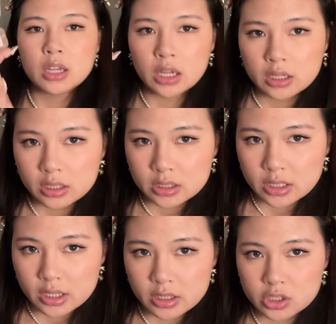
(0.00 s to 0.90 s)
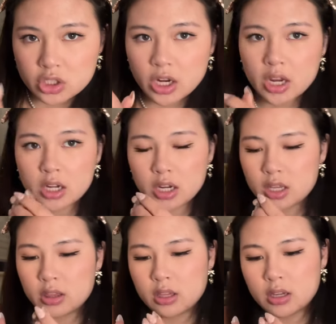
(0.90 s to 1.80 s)
I'm gonna take this shade
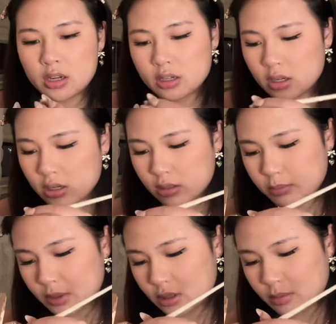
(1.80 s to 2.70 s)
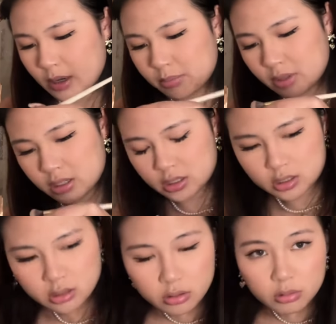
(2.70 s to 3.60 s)
and then kind of pinch my brush.
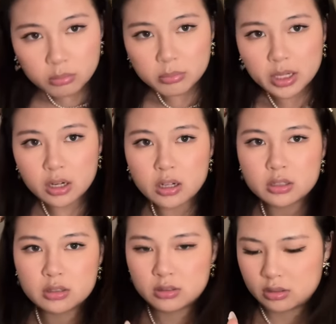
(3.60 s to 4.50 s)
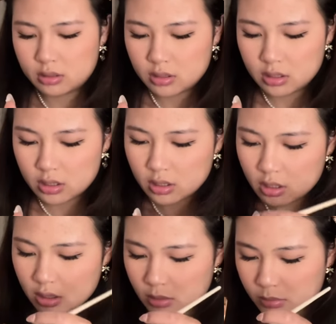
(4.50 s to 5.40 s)
Oh my god.
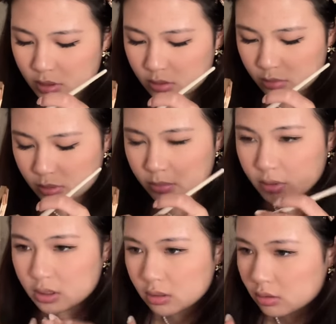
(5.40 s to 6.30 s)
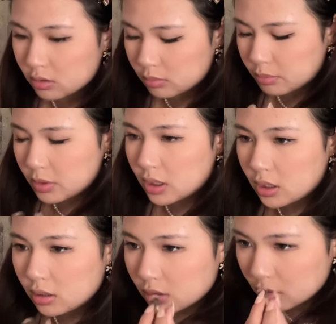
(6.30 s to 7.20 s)
Pinch my brush a little bit.